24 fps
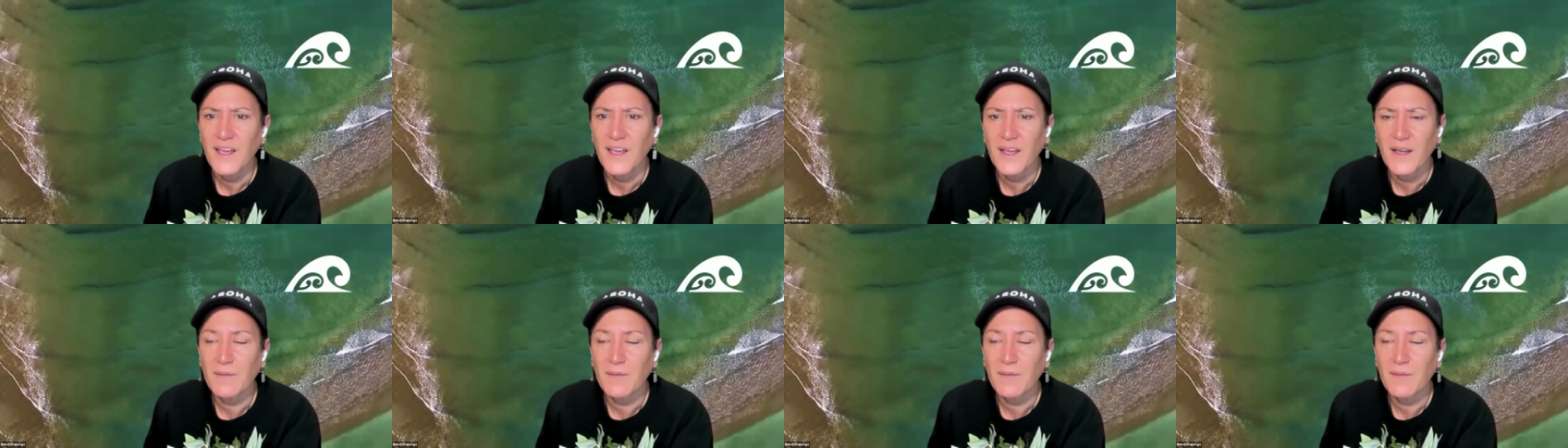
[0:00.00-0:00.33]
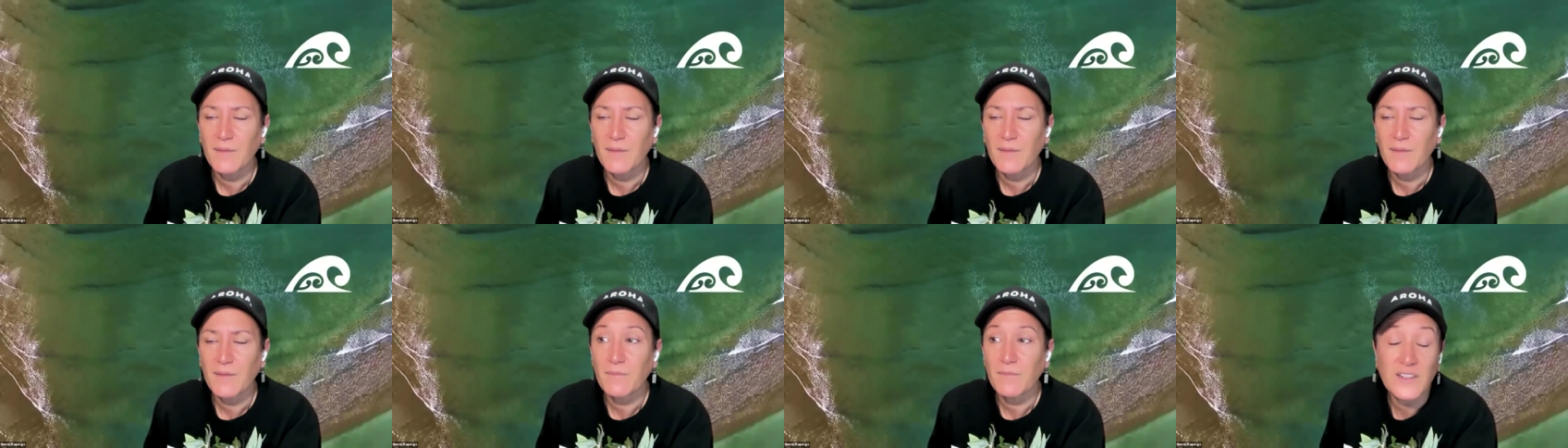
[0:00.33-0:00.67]

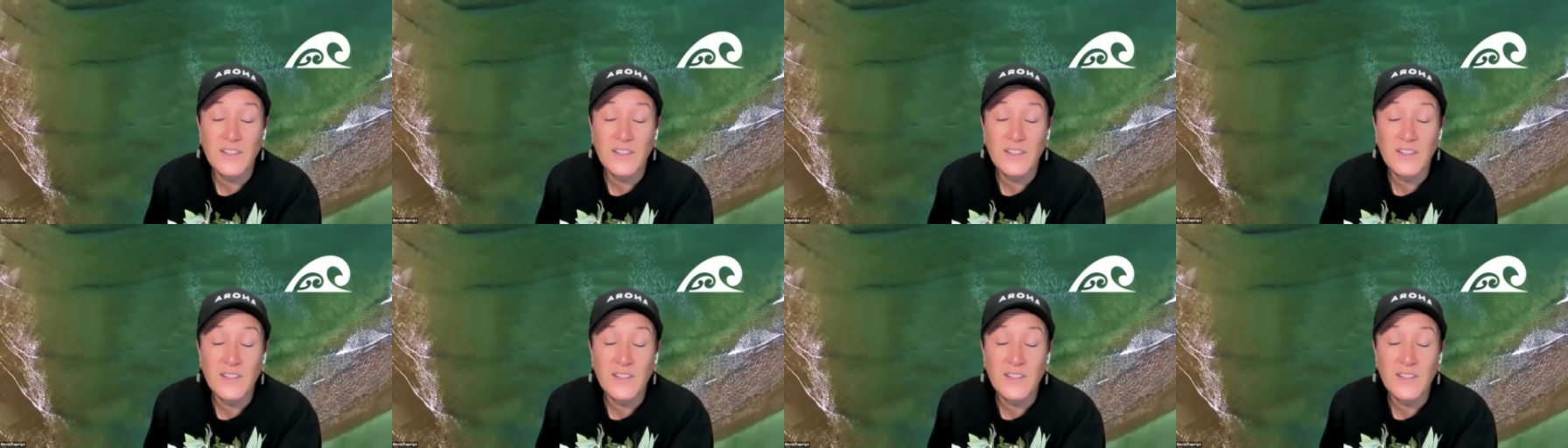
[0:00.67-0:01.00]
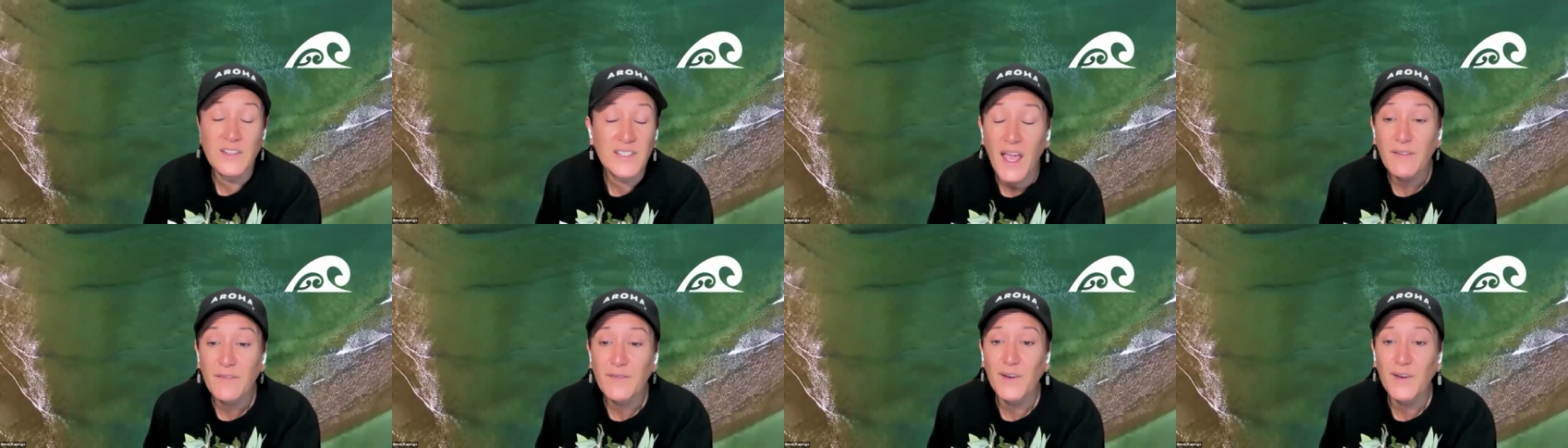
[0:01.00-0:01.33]
Like you
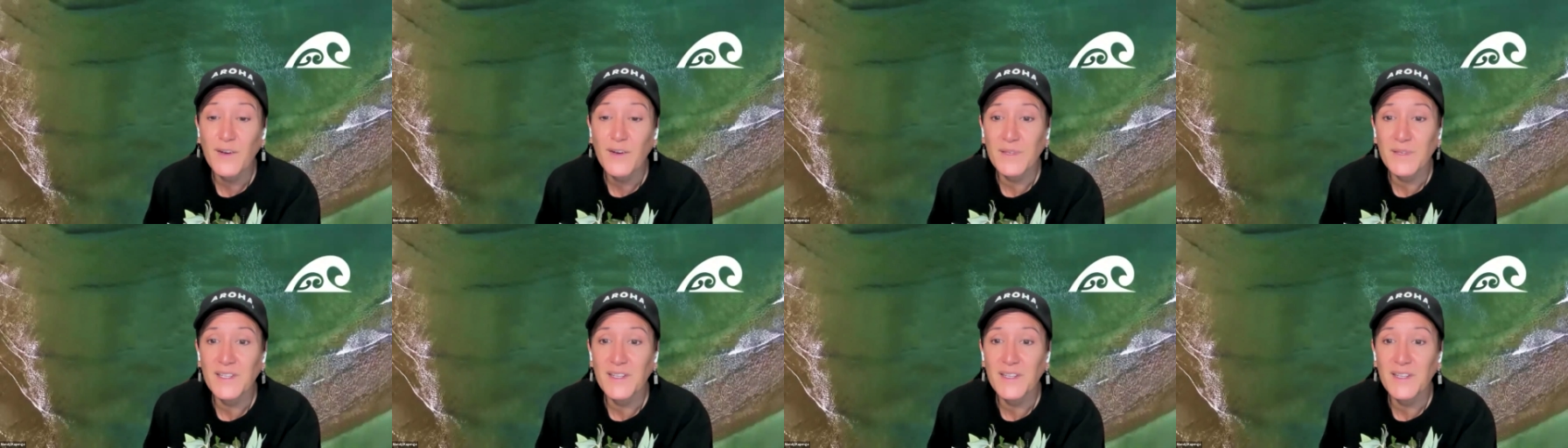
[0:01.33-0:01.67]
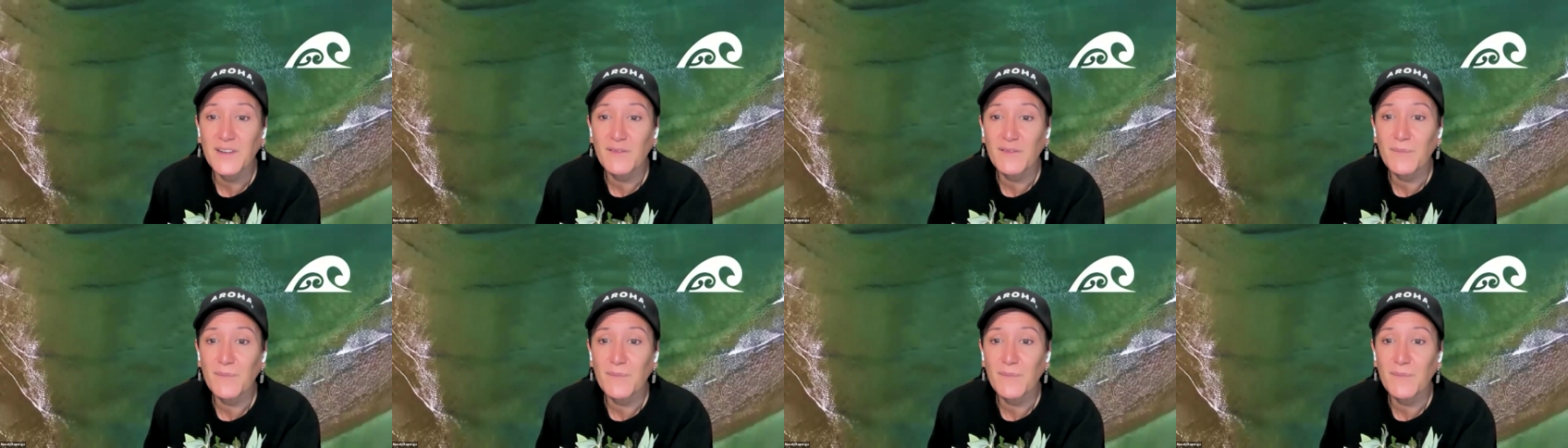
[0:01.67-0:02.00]
say,
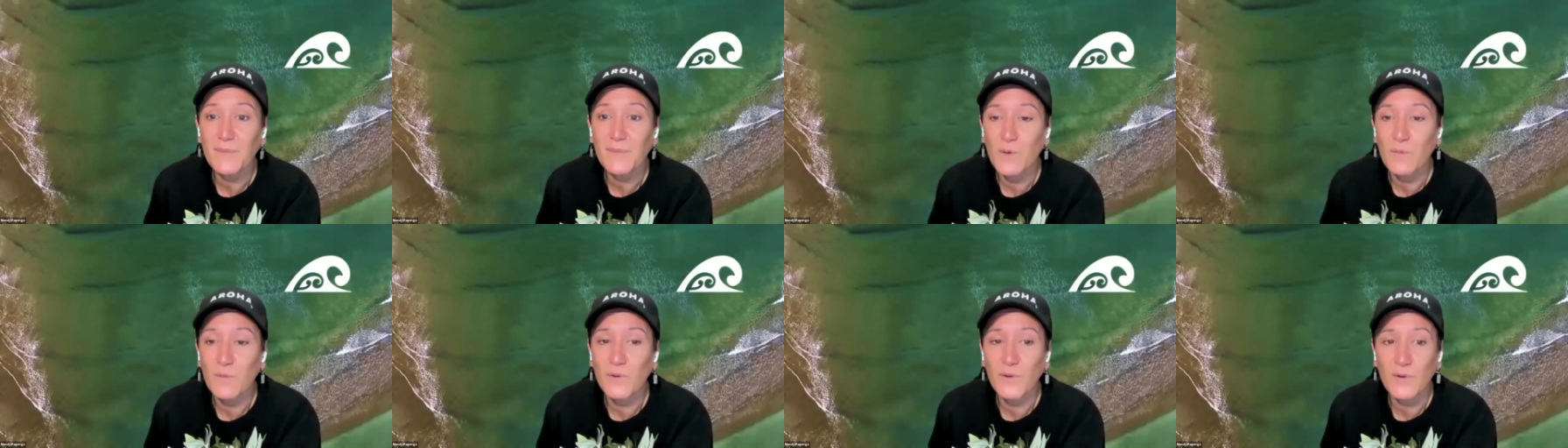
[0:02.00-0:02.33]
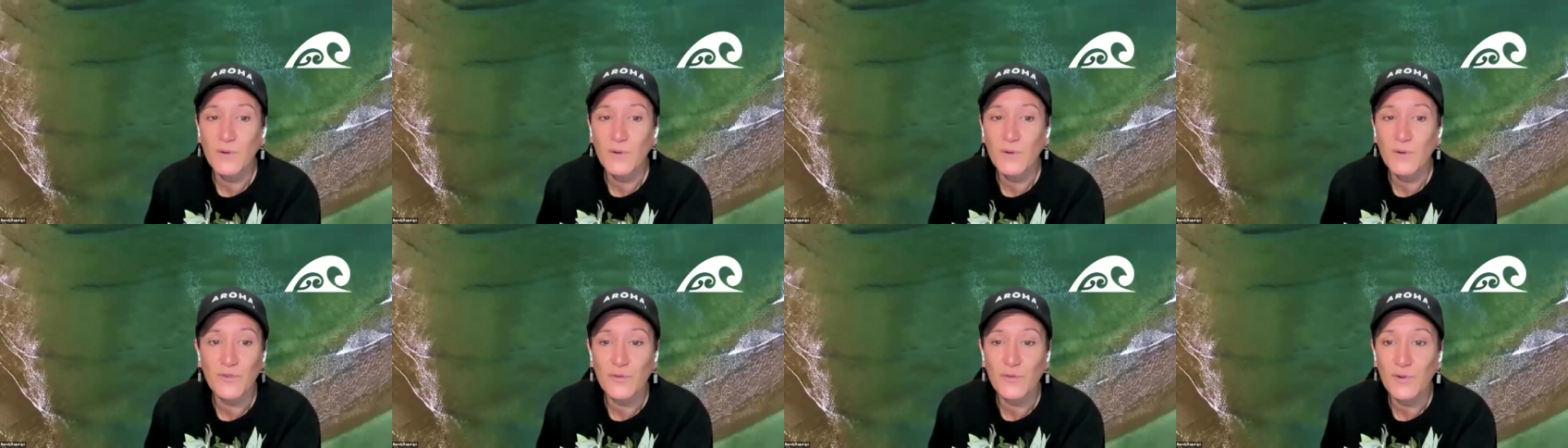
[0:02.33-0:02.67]
85% of people
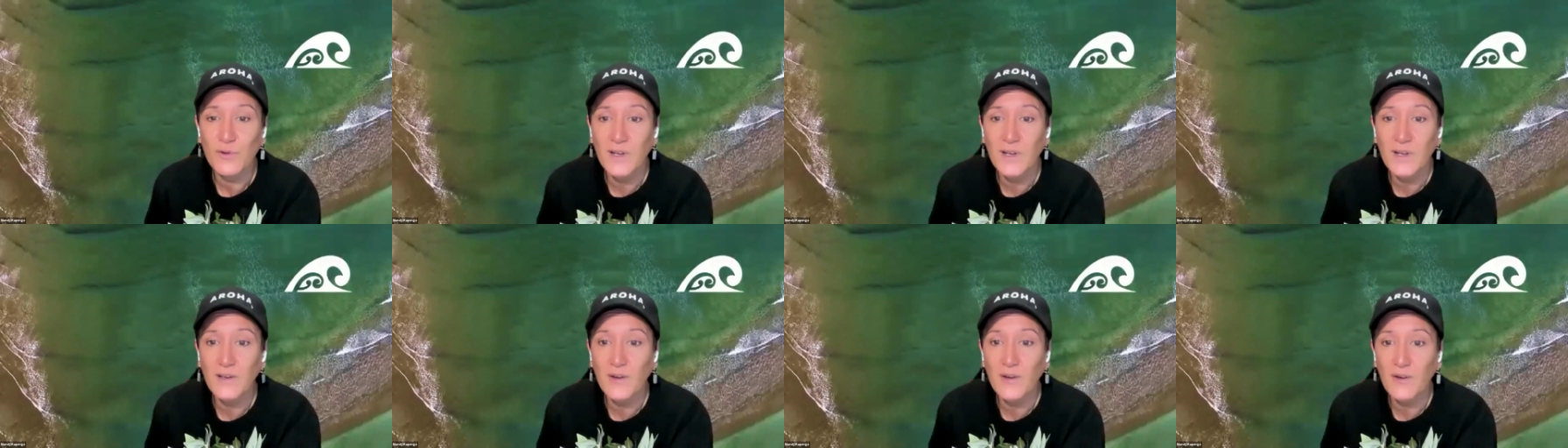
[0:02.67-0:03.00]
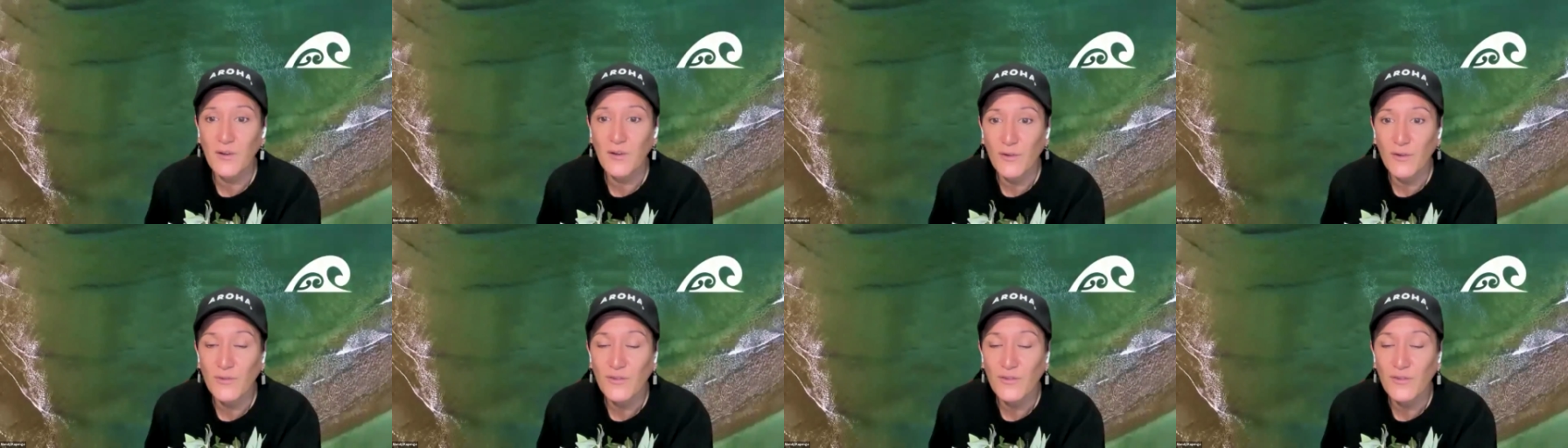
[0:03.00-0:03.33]
want bottom trawling
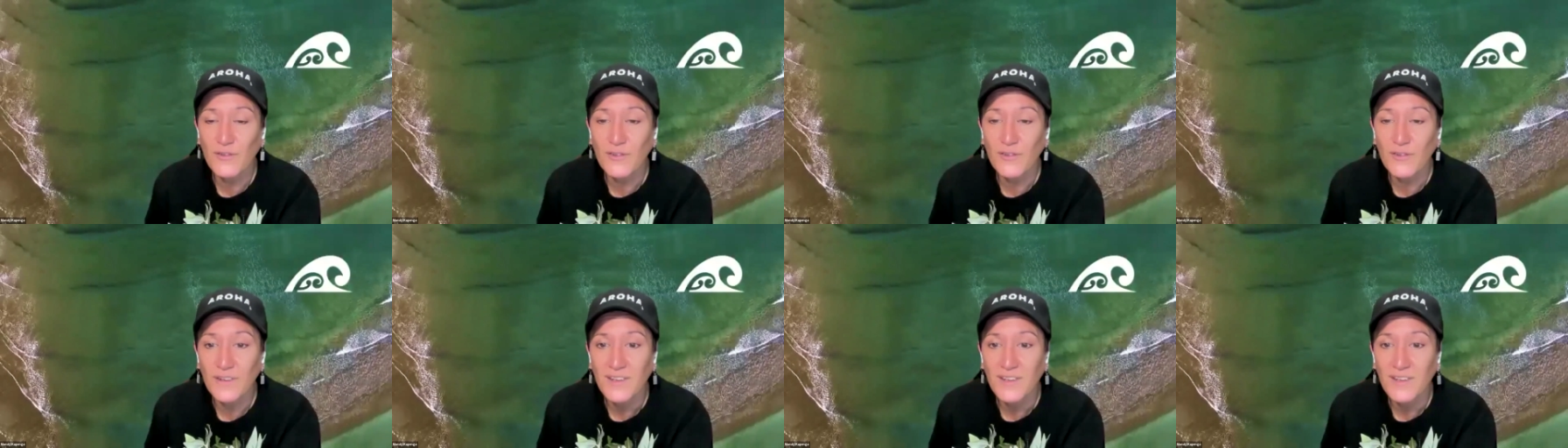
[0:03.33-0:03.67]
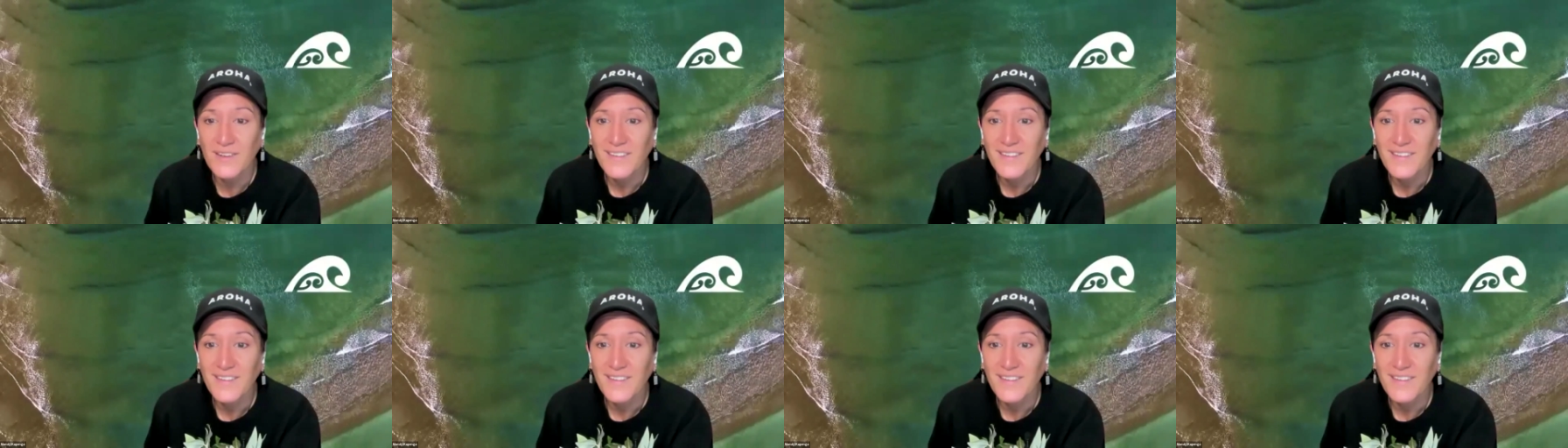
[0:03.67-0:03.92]
gone.